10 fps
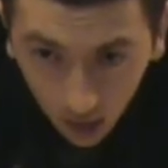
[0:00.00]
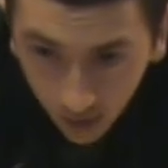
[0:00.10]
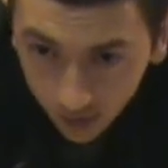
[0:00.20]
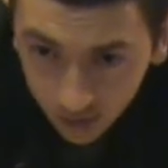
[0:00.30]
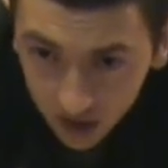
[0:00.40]

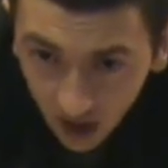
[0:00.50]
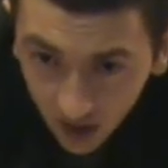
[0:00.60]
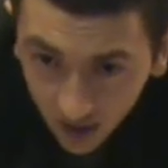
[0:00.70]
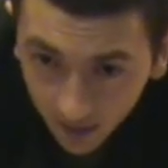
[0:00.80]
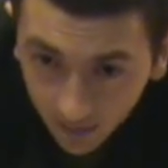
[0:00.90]
Are you
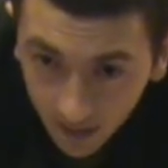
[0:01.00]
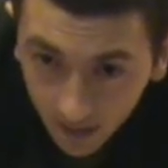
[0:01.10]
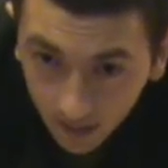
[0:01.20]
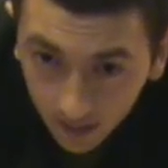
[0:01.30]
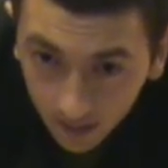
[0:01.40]
talking to me?
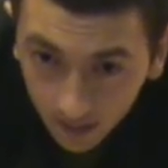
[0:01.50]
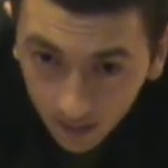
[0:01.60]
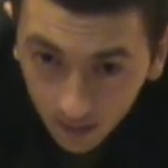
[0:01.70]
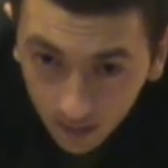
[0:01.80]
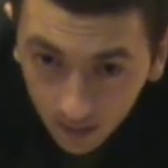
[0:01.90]

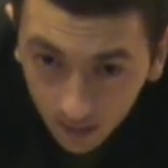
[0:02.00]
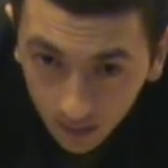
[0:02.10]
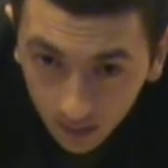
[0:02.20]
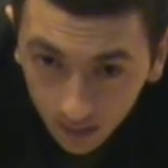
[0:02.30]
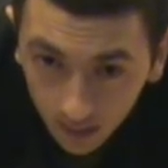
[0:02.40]
Of
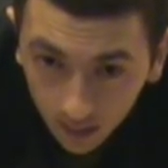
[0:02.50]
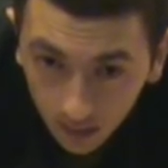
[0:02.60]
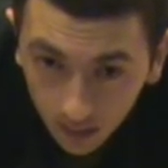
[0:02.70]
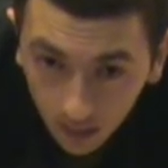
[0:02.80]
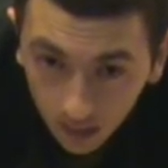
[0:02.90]
course I'm
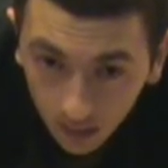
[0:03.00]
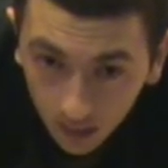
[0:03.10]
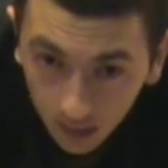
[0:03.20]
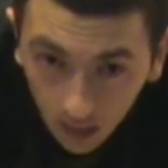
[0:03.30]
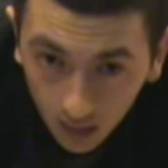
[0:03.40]
talking
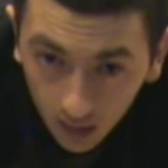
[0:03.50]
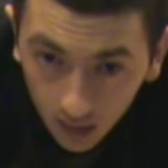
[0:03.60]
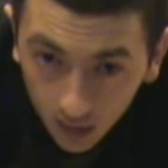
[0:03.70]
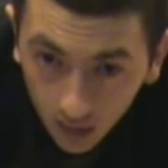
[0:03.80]
to you!